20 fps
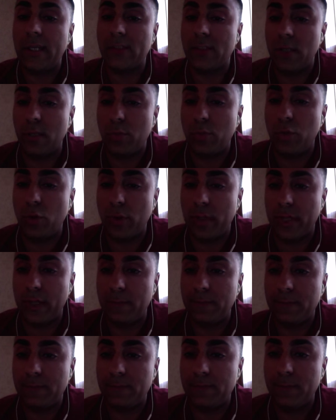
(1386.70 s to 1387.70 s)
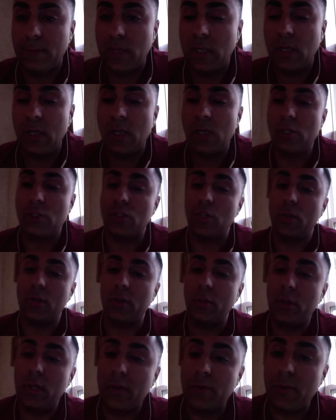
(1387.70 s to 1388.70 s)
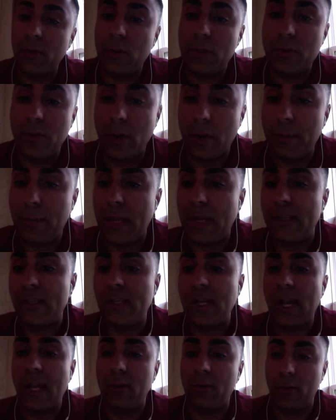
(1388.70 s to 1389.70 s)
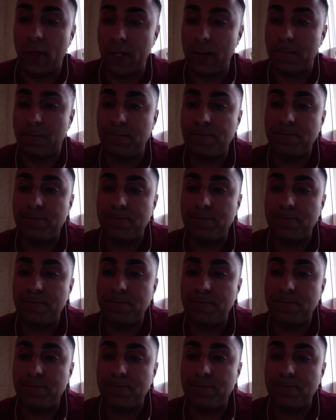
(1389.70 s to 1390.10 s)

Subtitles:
as an employee. So they will give you a base salary.